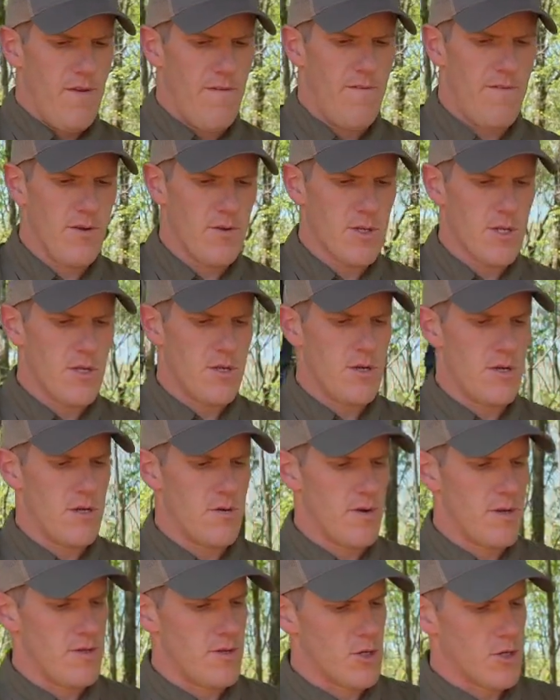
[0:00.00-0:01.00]
Feels good
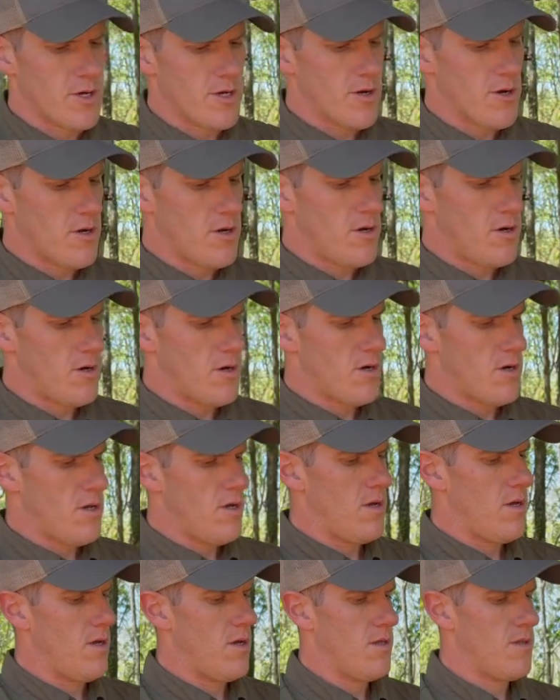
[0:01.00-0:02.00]
around the trigger guard.
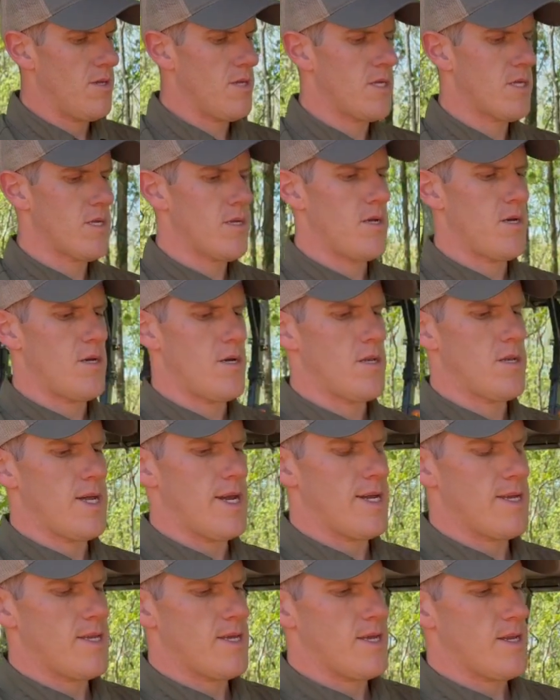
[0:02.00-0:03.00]
This
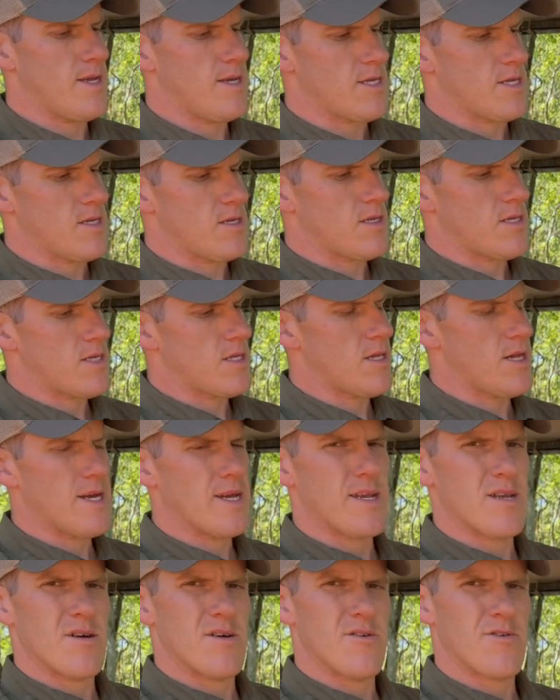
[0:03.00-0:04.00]
19 has a
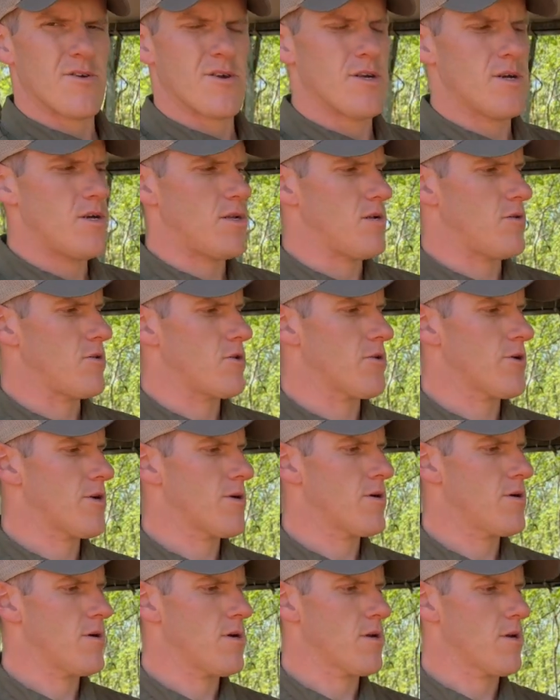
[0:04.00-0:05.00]
slight undercut on the
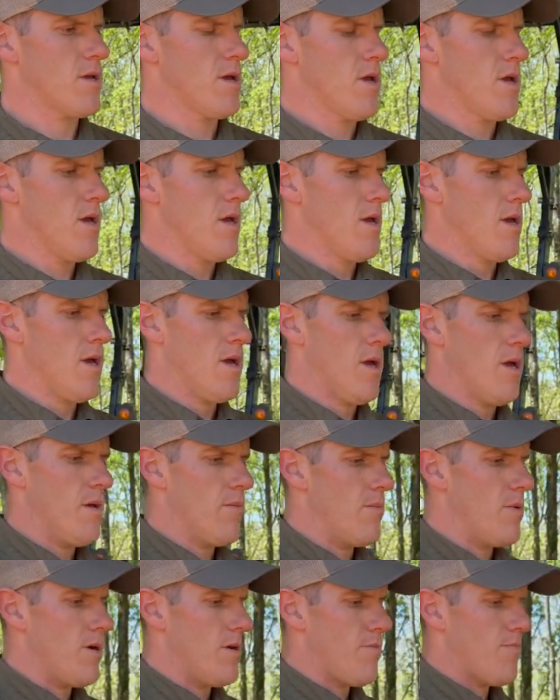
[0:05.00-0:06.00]
trigger guard,
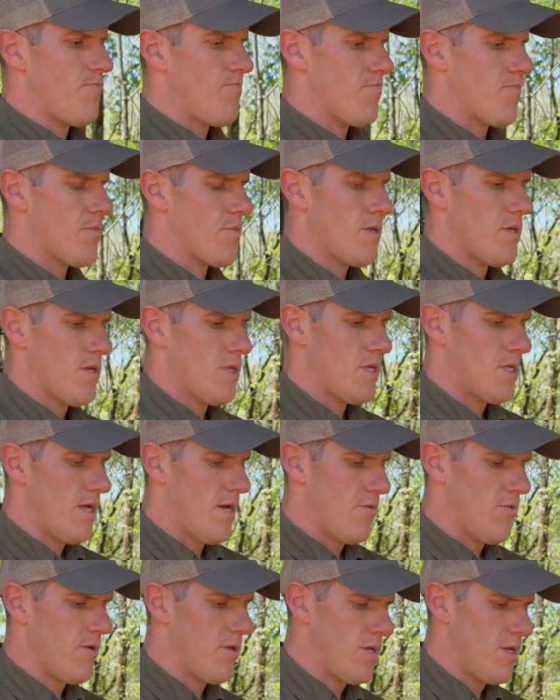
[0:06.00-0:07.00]
but it's
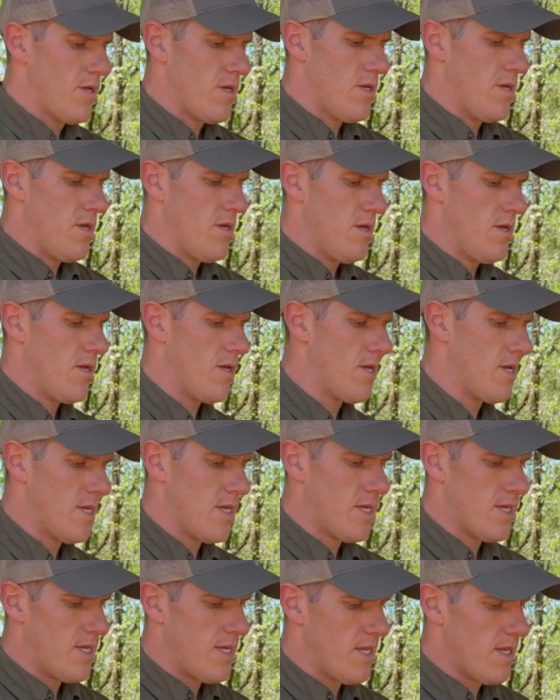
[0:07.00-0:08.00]
not really
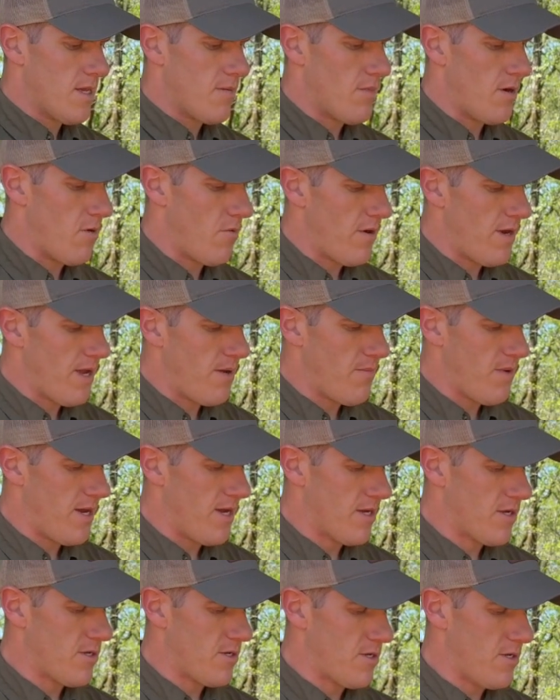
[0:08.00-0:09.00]
getting in my way. I
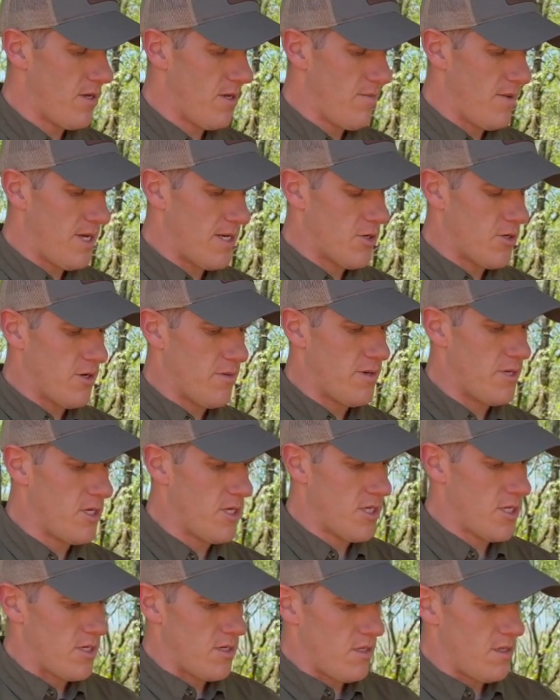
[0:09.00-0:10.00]
might trim it
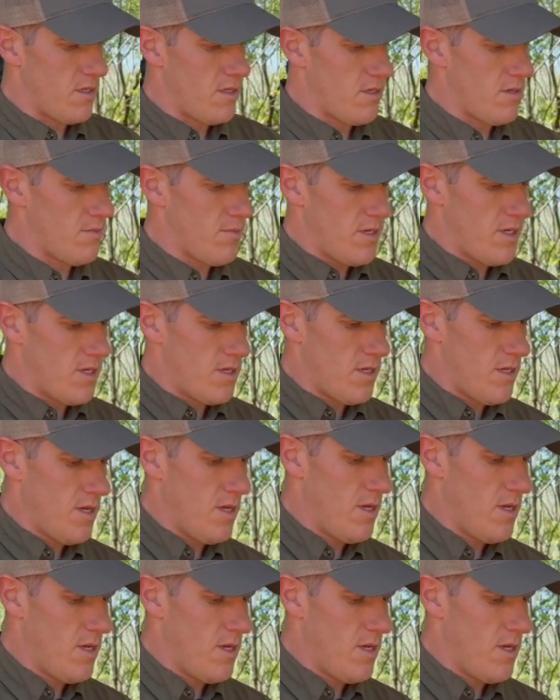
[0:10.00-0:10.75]
just a little bit.